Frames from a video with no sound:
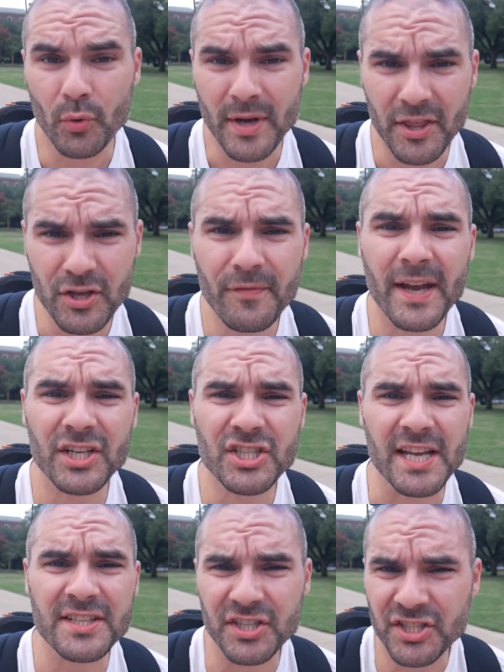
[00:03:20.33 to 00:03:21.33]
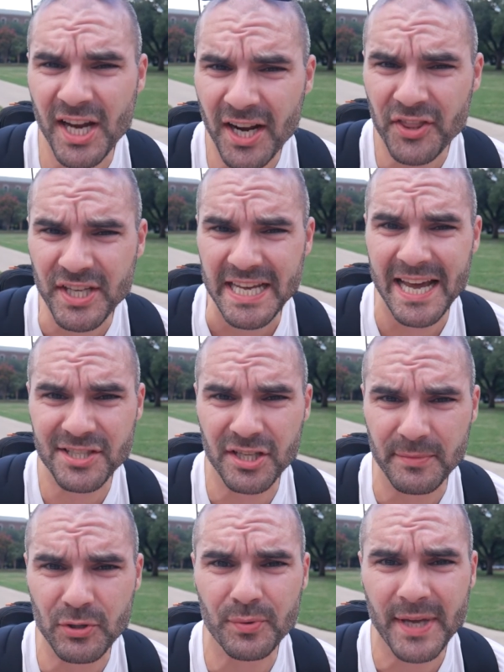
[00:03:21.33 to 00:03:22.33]
now that you've had a chance to check out the
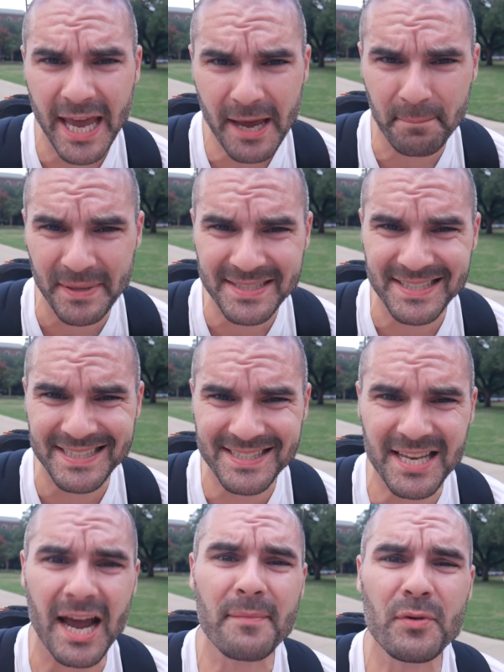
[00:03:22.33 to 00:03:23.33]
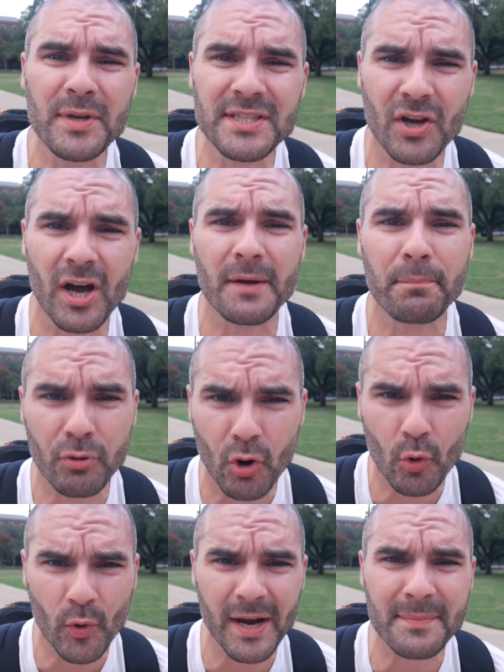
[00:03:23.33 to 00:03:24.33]
SMU campus, it's time that we talk
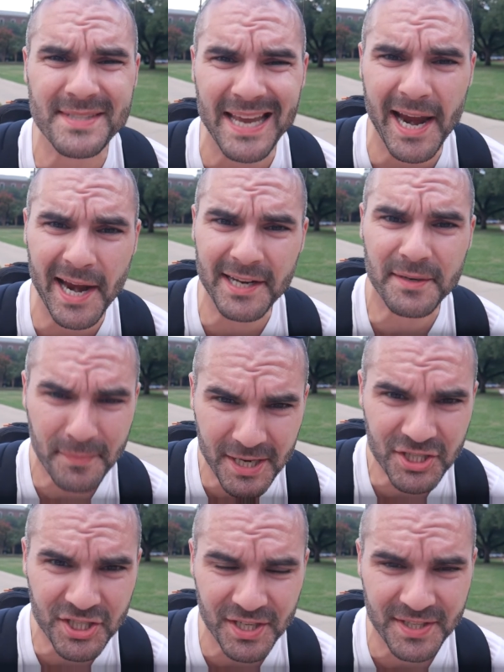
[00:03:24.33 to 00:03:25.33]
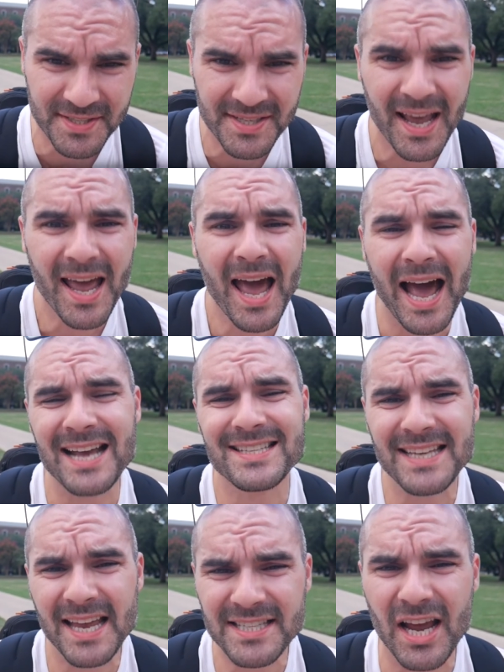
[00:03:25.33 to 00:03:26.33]
programs and admissions. I
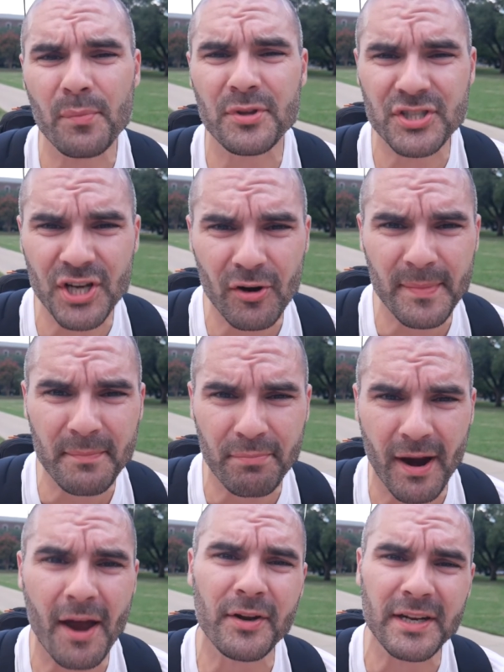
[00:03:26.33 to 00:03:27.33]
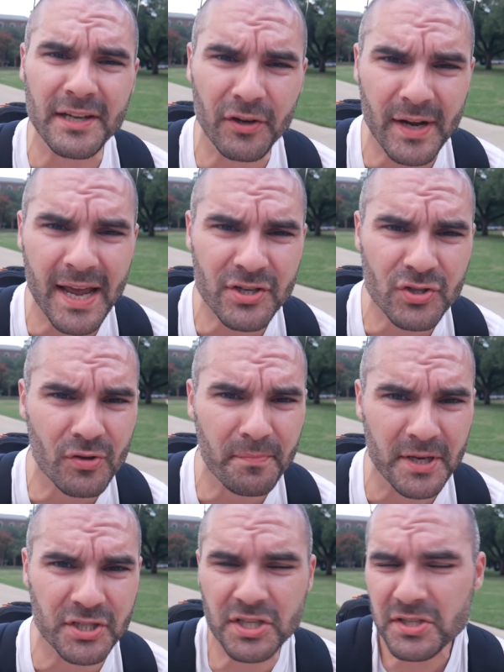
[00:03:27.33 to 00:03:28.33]
sat down with Jeremy Brown in International
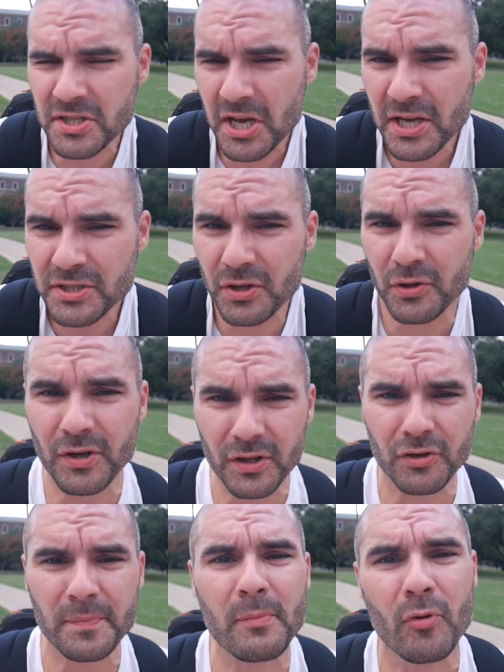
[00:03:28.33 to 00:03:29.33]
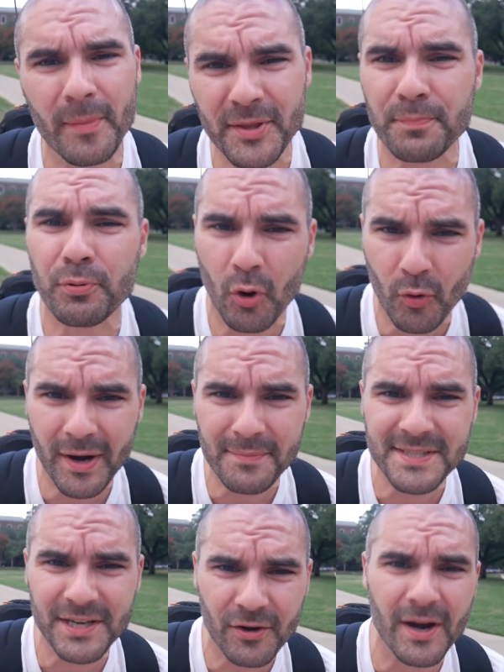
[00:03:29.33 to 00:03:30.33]
Admissions to learn a little bit more about the
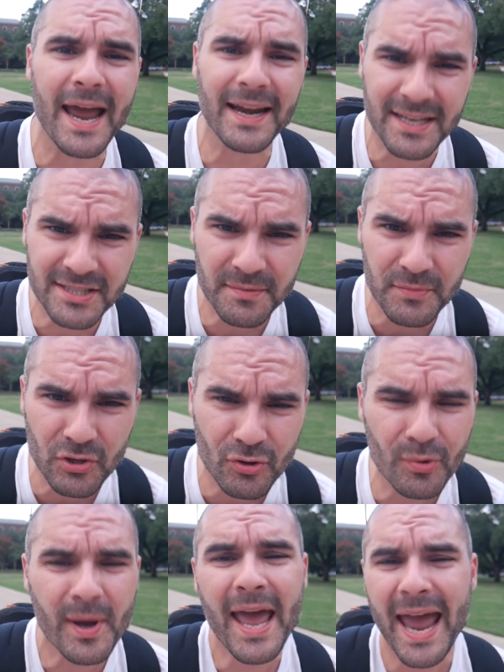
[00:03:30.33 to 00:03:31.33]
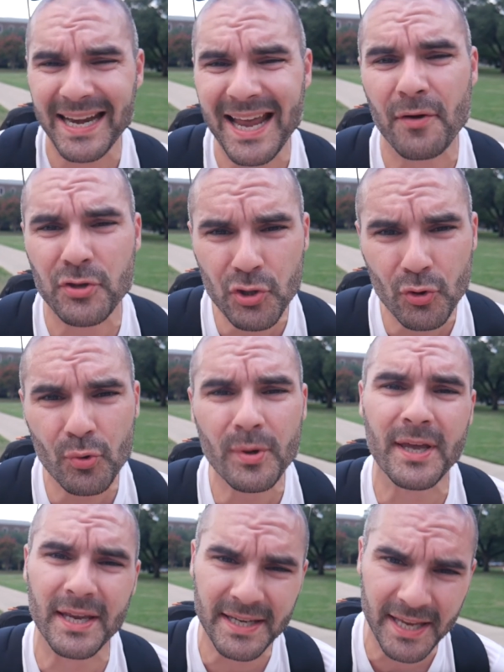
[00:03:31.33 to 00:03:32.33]
programs here at SMU and how you
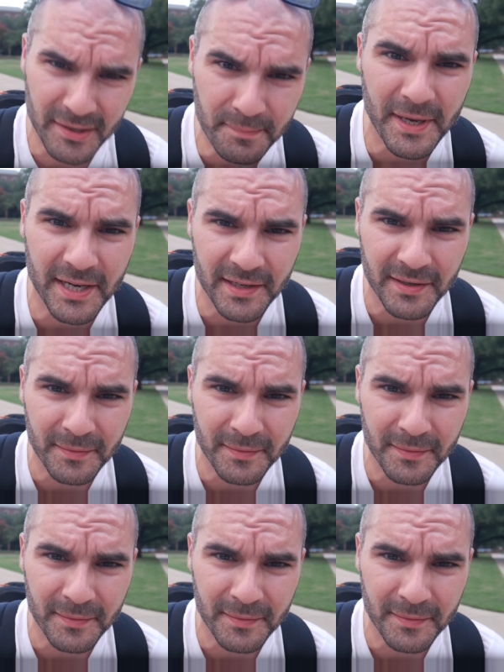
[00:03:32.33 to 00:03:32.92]
can get admitted.